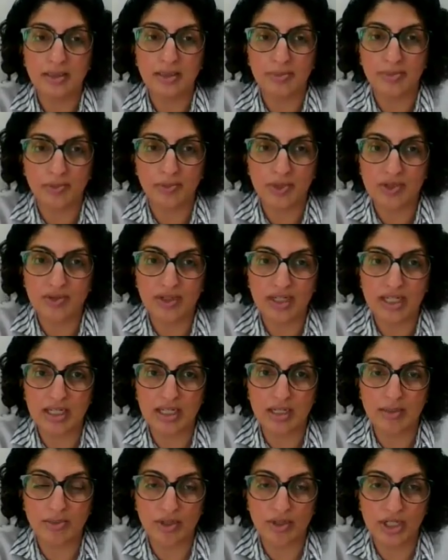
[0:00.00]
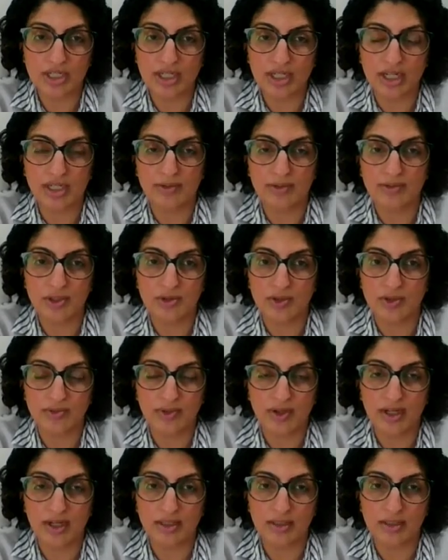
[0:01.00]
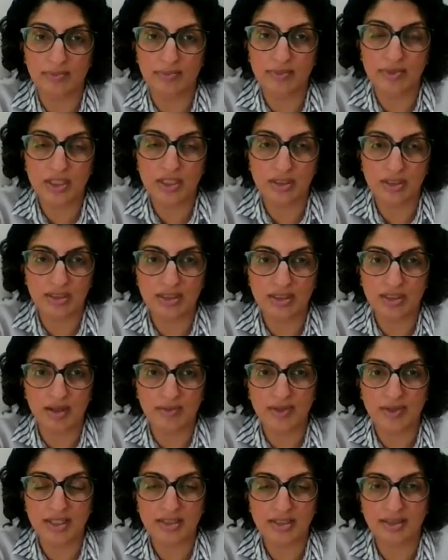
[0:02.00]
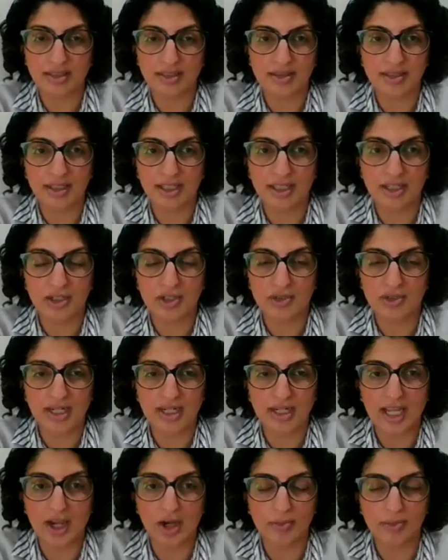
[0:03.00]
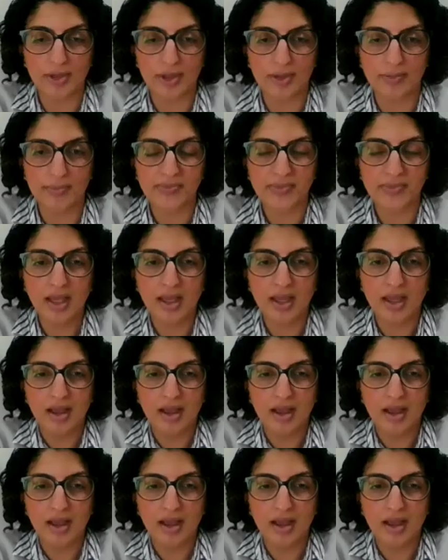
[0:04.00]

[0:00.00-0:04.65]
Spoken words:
then we'd really appreciate if you'd refer them to the service, because I think it could really help them.